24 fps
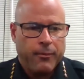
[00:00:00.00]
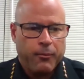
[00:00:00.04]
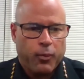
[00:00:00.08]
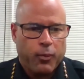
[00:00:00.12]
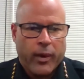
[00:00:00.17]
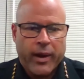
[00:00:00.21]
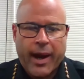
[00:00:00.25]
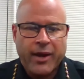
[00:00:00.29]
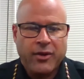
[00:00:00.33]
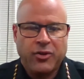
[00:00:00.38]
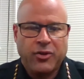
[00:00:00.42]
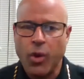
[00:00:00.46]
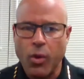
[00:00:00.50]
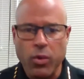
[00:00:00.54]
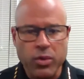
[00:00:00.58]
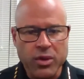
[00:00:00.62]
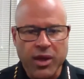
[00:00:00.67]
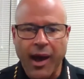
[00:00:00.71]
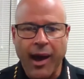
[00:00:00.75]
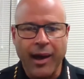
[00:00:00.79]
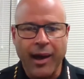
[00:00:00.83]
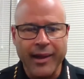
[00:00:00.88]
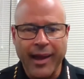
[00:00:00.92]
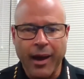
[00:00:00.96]
when I
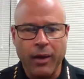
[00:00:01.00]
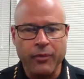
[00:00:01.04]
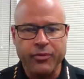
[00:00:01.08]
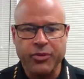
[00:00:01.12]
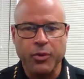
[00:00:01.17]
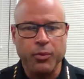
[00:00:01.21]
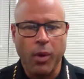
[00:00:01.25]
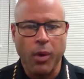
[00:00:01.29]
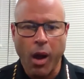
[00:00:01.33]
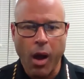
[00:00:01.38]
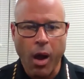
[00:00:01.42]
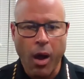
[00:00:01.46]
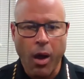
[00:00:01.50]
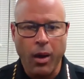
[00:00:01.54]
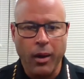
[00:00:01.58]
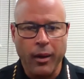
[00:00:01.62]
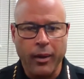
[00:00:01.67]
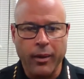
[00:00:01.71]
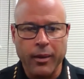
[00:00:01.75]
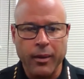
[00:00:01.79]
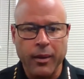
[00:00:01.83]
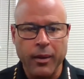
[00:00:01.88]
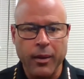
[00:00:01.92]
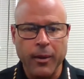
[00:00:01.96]
don't call out the
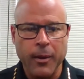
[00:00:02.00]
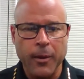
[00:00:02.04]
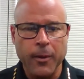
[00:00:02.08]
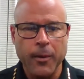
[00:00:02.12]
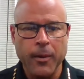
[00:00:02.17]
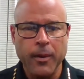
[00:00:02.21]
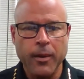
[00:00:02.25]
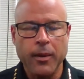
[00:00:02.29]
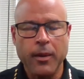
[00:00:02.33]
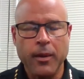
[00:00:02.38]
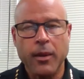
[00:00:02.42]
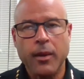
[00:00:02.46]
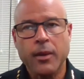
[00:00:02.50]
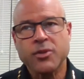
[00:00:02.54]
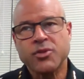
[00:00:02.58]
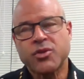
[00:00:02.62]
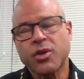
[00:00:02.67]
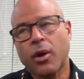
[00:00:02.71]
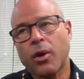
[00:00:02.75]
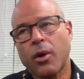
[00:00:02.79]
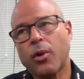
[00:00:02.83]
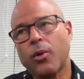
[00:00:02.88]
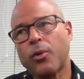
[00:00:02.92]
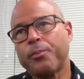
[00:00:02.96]
wrong.
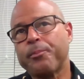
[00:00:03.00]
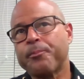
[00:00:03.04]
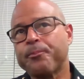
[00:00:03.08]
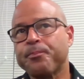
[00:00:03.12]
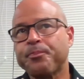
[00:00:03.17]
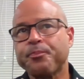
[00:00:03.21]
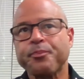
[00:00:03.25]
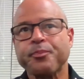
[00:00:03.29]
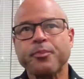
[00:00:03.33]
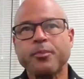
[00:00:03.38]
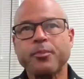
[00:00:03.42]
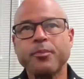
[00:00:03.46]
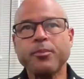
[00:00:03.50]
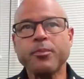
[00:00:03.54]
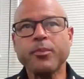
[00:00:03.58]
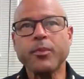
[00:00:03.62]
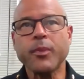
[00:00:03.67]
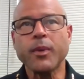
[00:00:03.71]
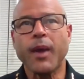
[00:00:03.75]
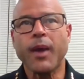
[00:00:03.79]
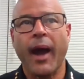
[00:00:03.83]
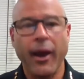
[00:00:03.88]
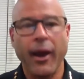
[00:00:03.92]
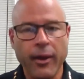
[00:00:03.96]
So
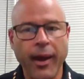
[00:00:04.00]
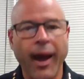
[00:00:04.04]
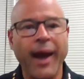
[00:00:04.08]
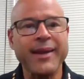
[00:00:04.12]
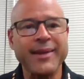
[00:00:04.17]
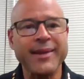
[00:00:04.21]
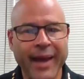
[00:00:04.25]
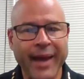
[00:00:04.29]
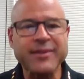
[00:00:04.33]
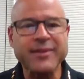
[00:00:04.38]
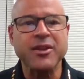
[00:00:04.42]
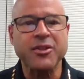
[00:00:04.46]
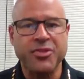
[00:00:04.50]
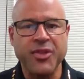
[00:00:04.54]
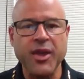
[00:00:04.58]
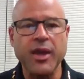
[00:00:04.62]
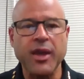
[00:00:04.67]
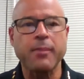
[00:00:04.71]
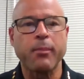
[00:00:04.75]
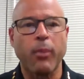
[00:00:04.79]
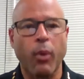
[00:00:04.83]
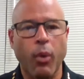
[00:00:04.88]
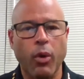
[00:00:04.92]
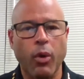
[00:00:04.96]
I'd like to
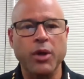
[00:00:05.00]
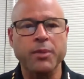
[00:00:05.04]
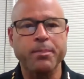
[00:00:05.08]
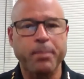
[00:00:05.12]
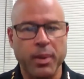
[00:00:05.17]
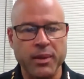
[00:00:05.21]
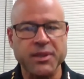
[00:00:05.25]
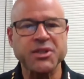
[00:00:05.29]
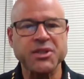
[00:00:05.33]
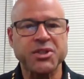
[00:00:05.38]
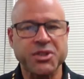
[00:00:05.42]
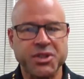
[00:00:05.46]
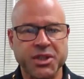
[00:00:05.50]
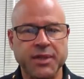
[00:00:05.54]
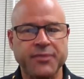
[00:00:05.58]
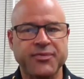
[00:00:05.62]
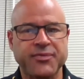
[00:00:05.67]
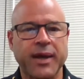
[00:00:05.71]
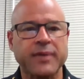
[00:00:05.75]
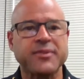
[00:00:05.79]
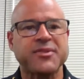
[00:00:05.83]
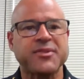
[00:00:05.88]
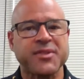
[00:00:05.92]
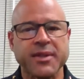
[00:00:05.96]
think more police
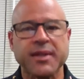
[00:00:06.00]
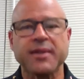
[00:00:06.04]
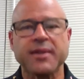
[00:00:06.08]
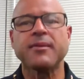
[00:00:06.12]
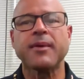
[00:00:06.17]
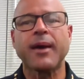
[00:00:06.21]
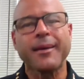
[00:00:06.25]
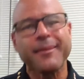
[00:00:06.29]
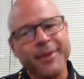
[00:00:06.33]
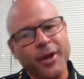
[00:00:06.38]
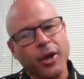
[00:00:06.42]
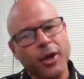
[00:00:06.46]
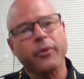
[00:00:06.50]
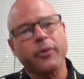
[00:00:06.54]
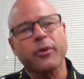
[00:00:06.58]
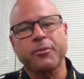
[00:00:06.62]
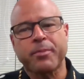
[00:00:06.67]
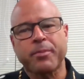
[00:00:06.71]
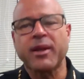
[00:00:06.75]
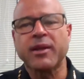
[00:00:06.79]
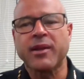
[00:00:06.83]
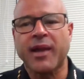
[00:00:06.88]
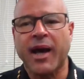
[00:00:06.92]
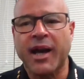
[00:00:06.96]
chiefs, I'd see,
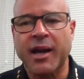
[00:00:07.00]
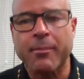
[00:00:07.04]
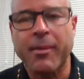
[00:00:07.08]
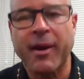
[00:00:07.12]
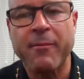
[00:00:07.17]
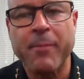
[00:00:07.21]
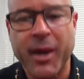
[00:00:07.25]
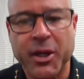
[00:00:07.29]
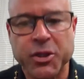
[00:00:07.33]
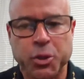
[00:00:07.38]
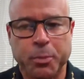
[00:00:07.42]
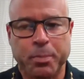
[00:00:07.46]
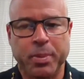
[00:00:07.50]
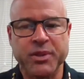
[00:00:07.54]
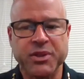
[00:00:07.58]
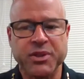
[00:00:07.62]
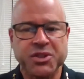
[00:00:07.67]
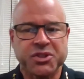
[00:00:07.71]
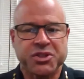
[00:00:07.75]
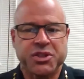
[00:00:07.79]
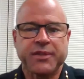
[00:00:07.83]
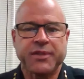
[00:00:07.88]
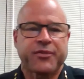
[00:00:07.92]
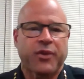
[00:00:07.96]
there's been a lot of my major
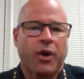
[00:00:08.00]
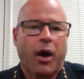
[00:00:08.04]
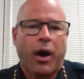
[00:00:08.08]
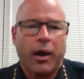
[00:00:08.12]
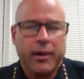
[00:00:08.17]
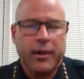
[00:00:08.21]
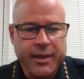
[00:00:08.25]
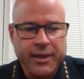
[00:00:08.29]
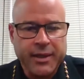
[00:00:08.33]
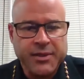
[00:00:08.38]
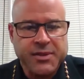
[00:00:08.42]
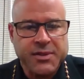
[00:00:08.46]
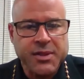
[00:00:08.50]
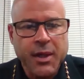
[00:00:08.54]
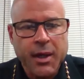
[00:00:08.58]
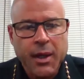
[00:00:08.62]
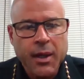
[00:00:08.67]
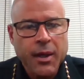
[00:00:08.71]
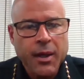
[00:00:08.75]
police chief colleagues.